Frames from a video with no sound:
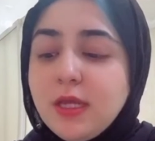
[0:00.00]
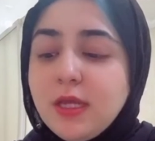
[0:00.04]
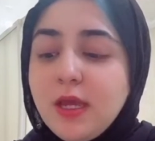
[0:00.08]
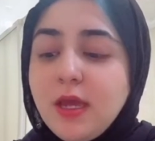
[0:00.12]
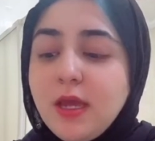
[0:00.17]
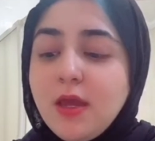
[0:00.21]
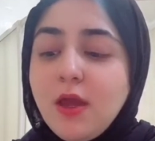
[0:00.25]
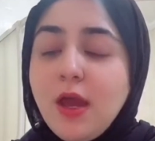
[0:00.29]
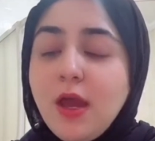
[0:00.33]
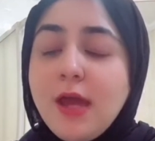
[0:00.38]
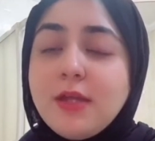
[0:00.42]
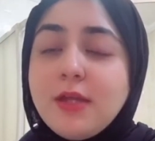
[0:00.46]

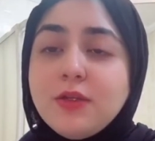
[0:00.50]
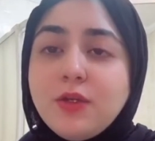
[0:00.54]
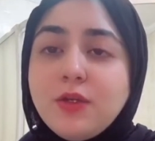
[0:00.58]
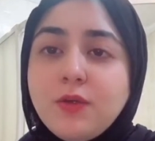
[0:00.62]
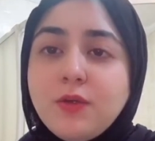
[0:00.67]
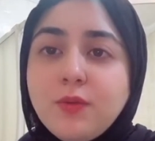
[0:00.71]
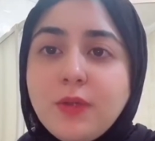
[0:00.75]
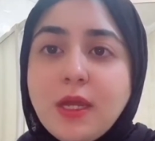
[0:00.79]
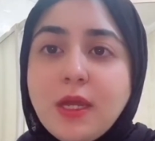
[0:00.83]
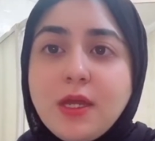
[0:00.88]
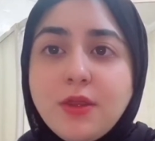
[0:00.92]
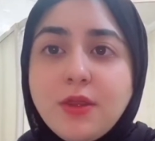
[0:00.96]
and
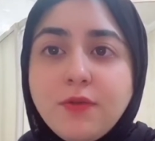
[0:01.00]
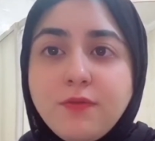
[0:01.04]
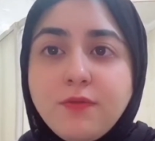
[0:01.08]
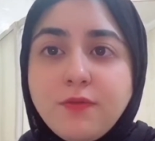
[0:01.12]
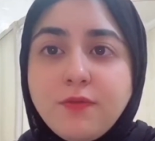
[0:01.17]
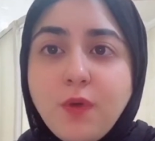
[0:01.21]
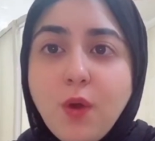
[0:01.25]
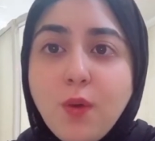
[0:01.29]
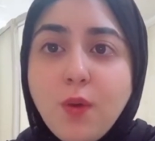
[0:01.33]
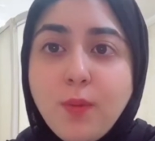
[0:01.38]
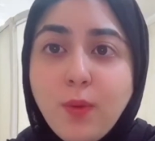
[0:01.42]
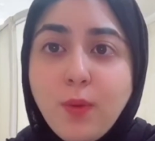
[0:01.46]
create the
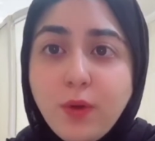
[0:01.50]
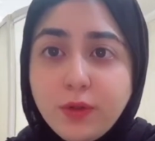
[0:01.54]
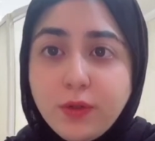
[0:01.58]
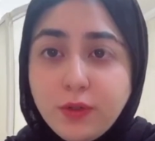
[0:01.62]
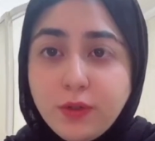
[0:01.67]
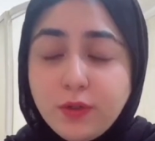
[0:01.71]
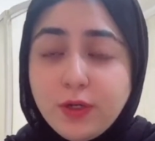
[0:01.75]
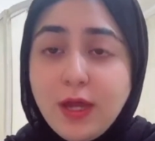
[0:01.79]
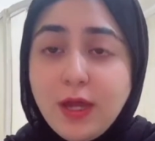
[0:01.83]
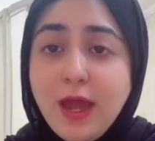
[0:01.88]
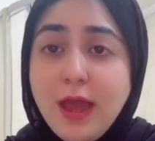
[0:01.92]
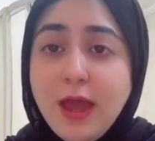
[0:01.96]
foam on your
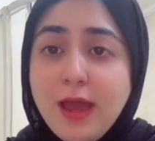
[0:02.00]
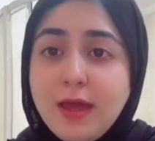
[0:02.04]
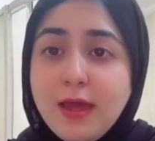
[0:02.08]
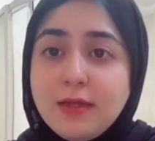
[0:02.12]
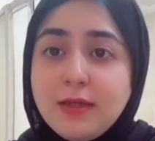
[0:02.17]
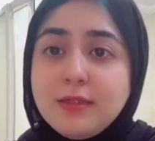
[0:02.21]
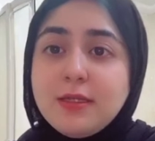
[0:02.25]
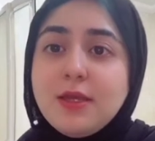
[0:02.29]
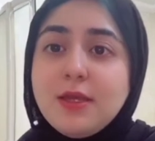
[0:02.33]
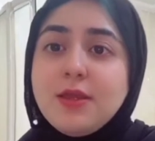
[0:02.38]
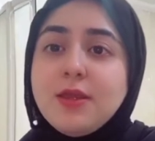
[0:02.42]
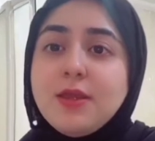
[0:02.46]

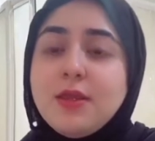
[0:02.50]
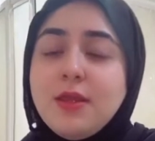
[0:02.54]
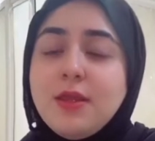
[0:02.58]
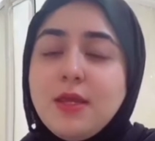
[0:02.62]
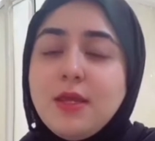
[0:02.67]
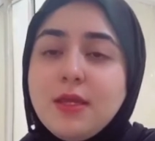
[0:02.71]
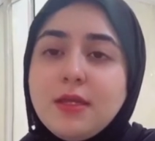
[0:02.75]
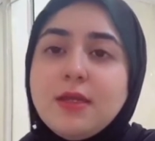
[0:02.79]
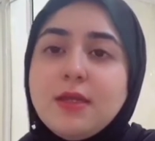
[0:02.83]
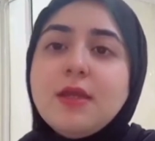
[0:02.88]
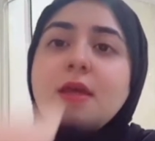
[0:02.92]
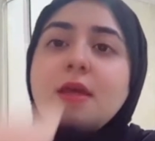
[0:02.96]
hand and
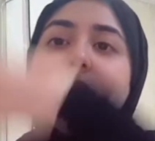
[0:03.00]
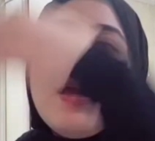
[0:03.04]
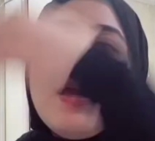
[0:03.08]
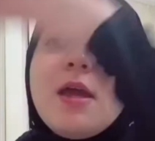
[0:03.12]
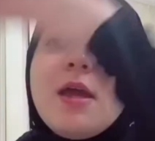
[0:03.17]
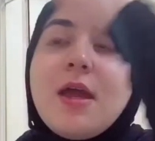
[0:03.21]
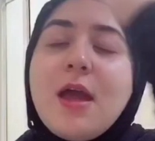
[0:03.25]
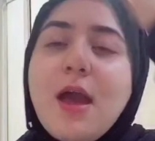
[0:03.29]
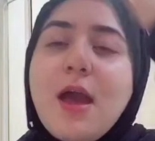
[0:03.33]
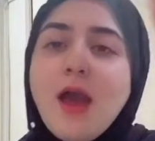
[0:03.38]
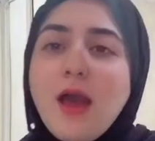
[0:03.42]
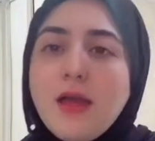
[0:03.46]
then
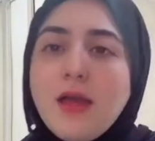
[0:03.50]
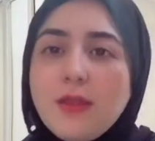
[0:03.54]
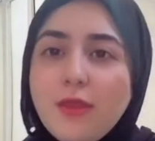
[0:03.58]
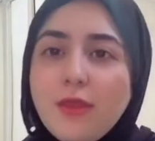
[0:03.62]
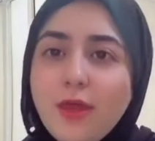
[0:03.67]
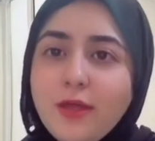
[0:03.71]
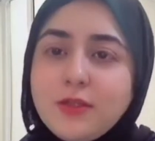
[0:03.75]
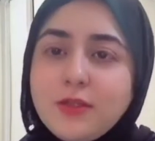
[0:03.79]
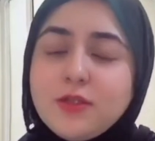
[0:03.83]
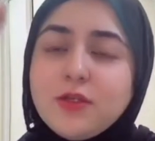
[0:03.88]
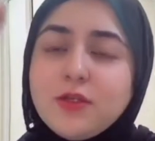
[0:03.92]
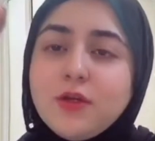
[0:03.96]
add
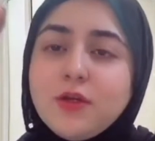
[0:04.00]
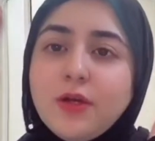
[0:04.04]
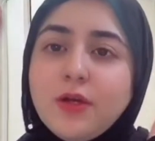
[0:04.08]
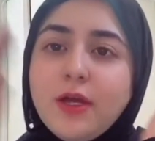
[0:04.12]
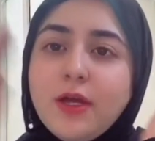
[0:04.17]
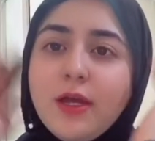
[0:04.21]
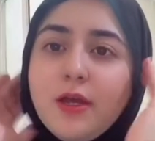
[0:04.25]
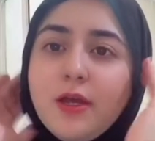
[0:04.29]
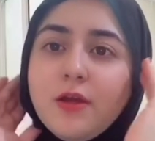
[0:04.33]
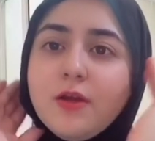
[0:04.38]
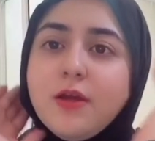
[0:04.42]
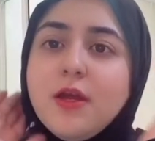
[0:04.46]
that to your
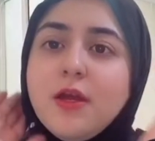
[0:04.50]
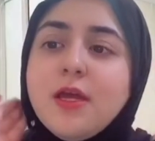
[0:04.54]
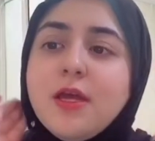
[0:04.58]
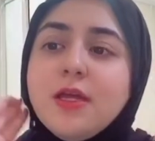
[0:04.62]
hair.